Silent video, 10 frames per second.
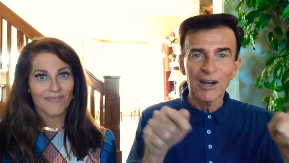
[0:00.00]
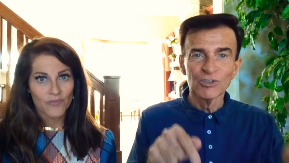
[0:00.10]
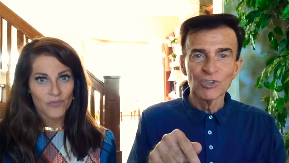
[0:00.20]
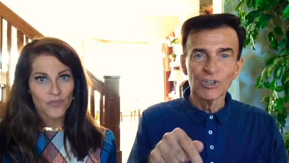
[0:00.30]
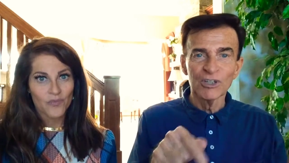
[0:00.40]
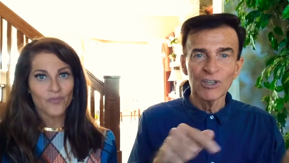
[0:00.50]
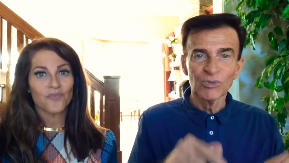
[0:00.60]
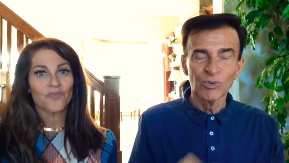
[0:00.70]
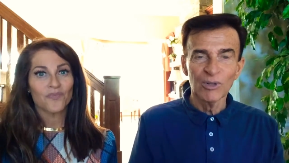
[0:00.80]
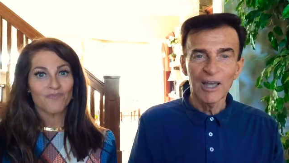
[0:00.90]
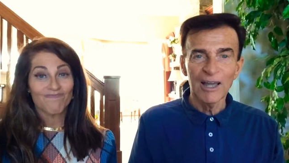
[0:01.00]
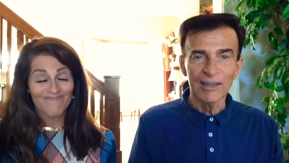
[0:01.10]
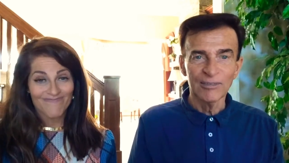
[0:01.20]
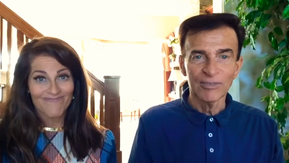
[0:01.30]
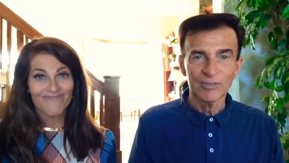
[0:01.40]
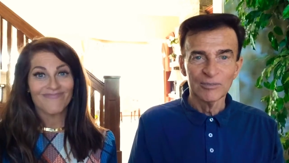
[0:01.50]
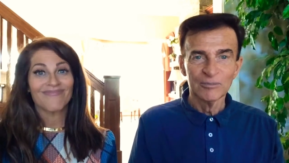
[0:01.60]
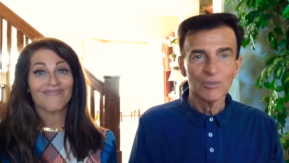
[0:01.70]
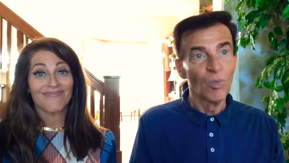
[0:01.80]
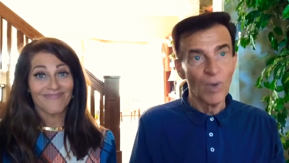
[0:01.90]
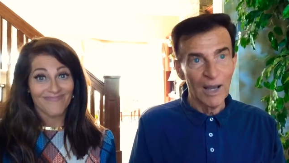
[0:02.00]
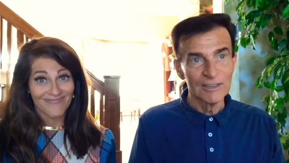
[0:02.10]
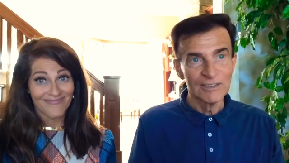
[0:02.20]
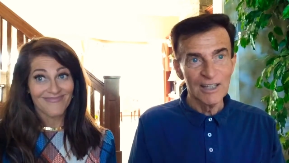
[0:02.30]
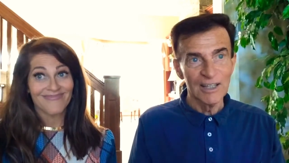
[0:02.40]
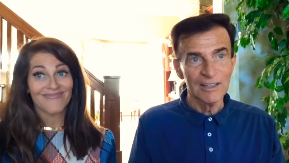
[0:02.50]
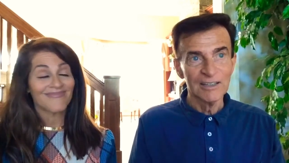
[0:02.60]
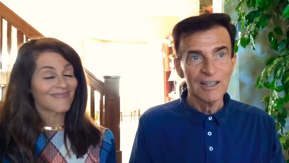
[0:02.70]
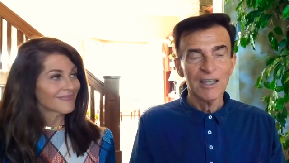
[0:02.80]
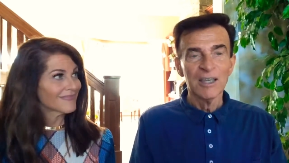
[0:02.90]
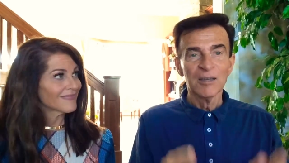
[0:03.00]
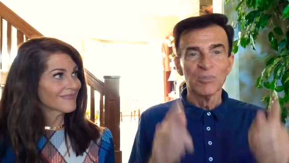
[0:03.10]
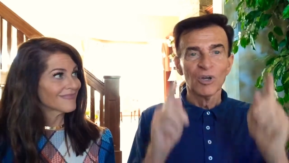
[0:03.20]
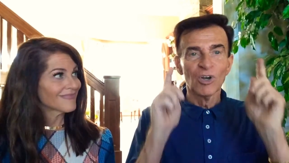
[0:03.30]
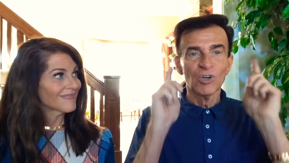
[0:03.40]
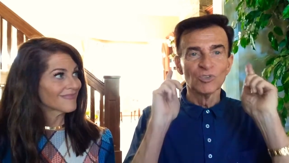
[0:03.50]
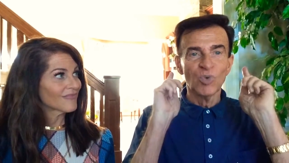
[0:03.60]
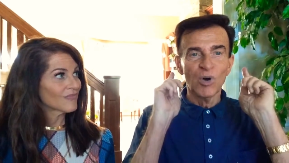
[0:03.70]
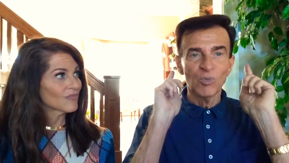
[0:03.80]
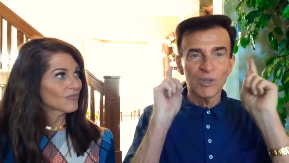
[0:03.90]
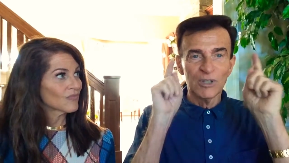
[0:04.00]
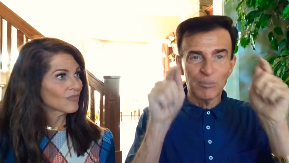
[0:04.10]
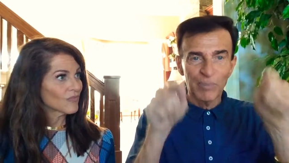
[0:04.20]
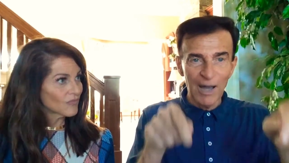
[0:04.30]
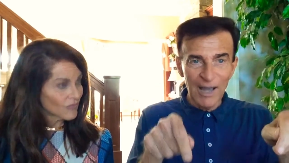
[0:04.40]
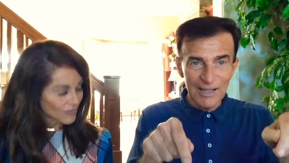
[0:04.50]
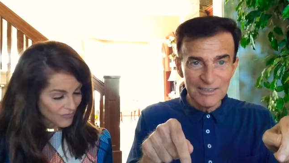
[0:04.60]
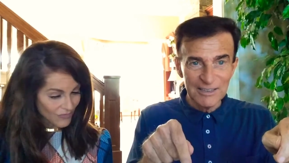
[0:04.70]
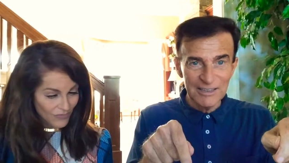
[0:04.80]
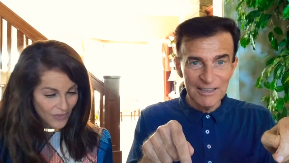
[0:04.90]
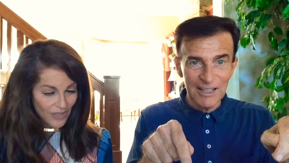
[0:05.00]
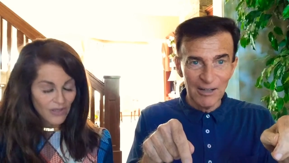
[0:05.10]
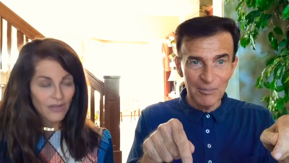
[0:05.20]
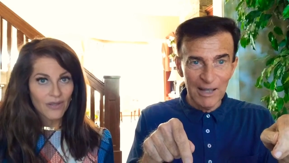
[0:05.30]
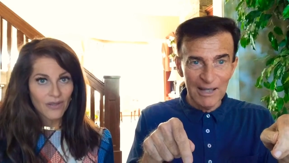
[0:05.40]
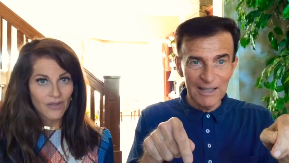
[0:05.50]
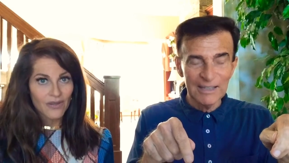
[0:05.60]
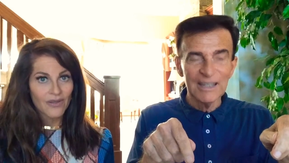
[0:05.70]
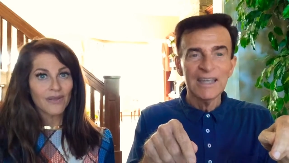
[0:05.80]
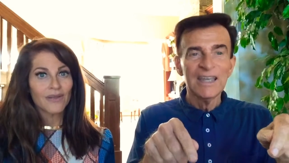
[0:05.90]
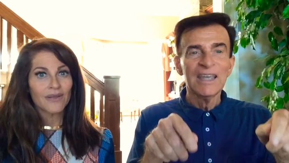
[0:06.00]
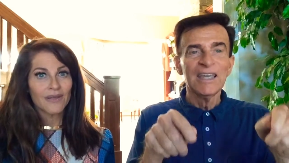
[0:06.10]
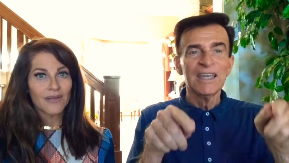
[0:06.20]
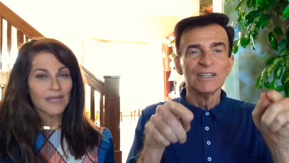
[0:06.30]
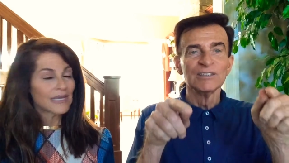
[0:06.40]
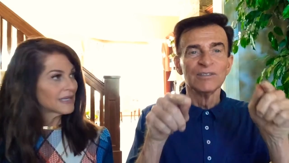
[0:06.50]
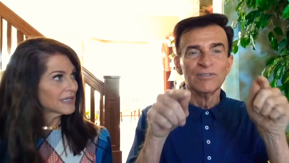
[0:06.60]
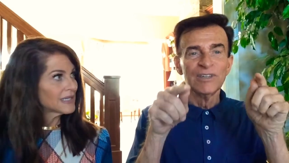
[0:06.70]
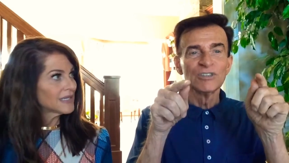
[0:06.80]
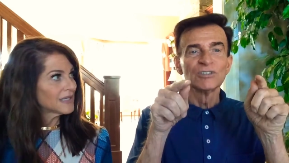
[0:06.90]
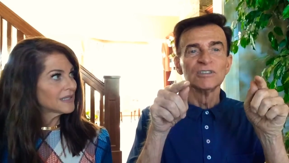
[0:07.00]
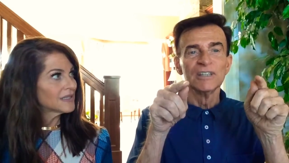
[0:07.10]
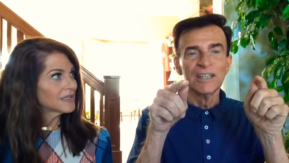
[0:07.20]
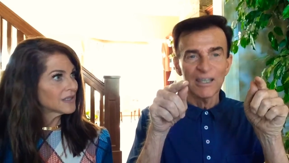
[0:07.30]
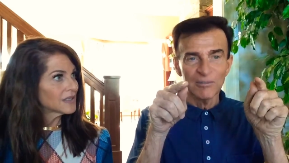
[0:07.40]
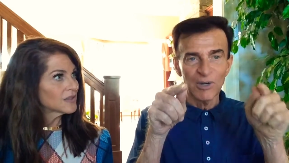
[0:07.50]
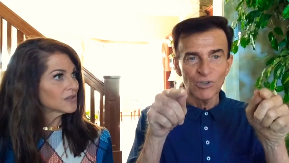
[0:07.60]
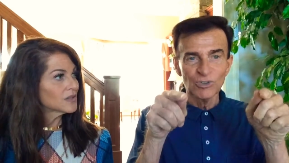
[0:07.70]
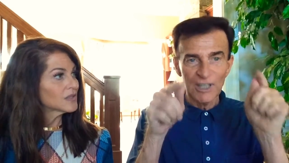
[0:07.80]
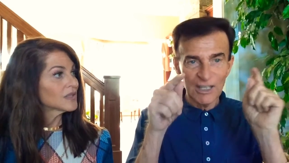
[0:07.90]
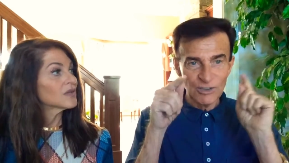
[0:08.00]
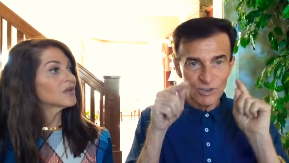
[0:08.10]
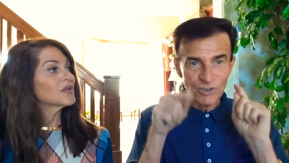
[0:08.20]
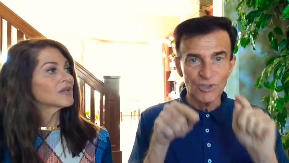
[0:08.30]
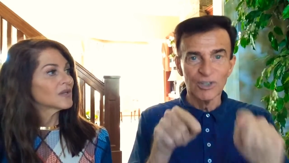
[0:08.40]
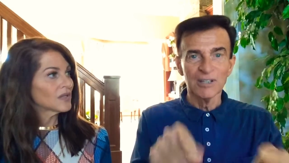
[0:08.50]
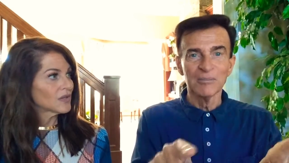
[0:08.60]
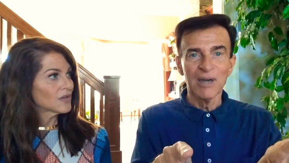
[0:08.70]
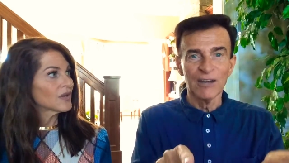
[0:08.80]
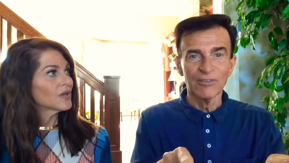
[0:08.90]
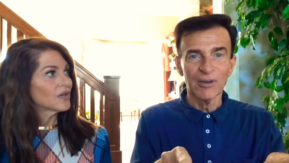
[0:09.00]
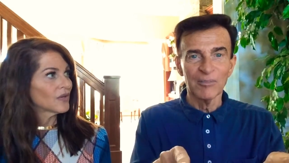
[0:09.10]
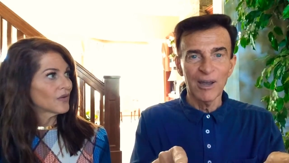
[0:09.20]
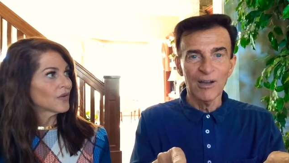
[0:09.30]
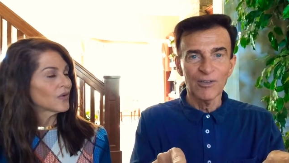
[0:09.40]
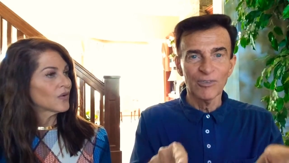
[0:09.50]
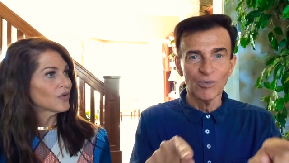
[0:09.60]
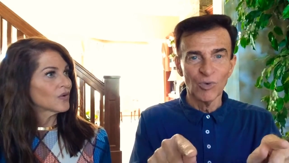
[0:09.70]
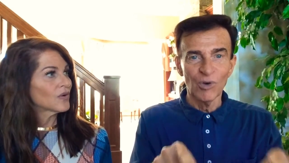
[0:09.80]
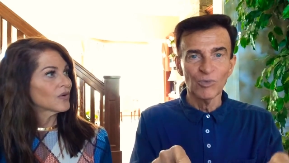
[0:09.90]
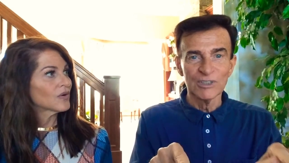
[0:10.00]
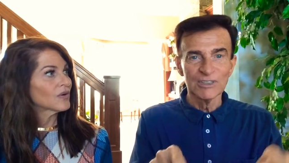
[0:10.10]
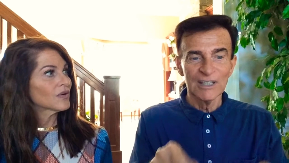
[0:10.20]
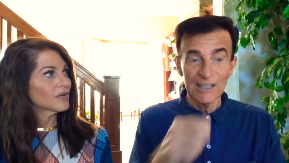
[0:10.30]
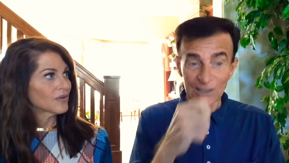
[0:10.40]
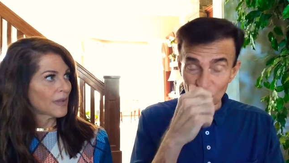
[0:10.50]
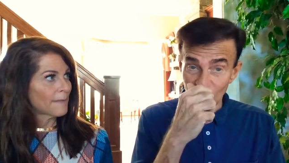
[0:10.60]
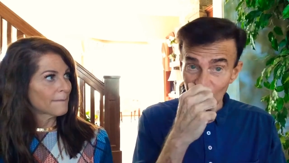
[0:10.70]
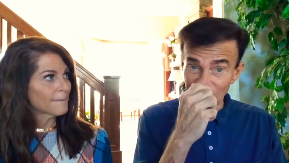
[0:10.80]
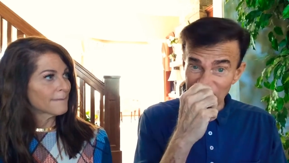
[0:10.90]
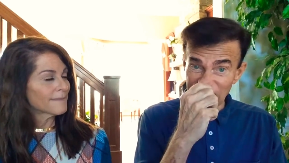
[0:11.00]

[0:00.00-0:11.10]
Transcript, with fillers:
Speaker 1: our journey through life. Why is that? Because what we deposit in our mind is eventually, in most cases, going to come out of our mouth, and what we say is what we